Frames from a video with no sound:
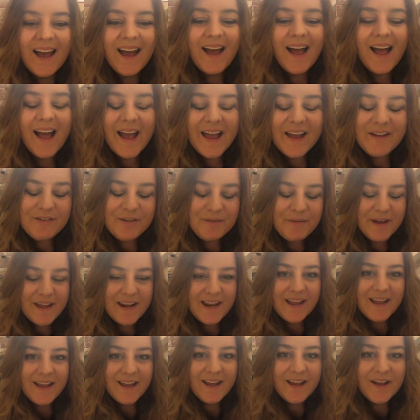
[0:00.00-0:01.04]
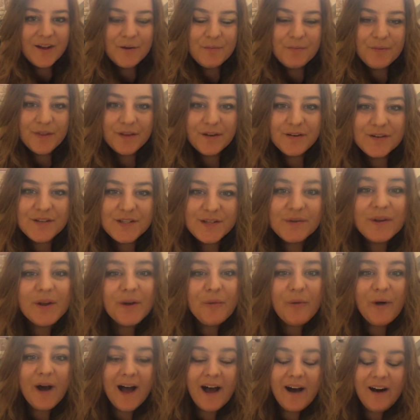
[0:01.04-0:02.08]
Hi everybody, I hope that you're doing
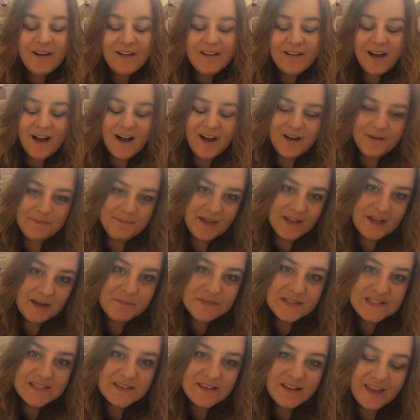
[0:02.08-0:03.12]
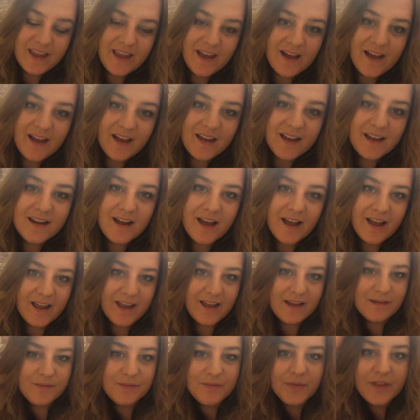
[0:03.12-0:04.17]
well. My name is Leah and I
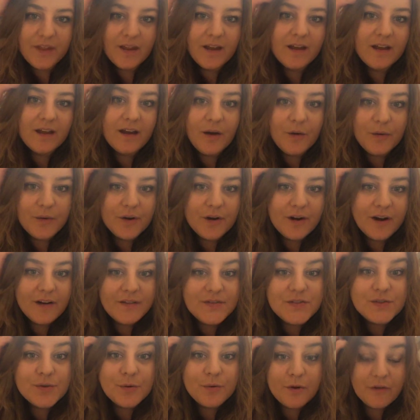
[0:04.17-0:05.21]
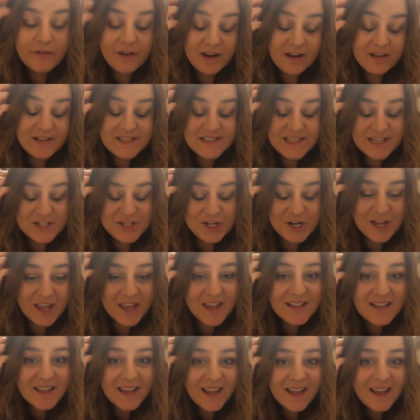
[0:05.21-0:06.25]
am the owner of Soul Revitalization
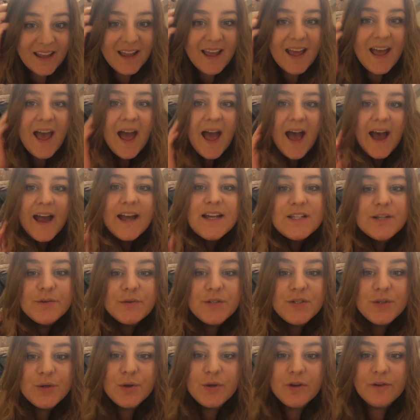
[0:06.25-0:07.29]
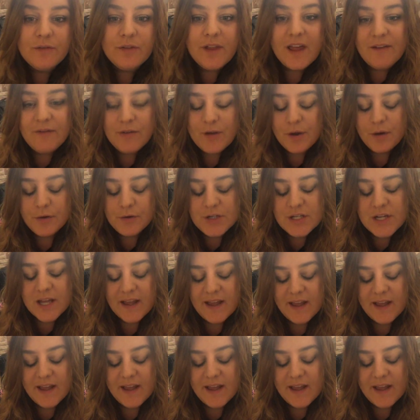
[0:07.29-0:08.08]
Healing. I do intuitive life coaching.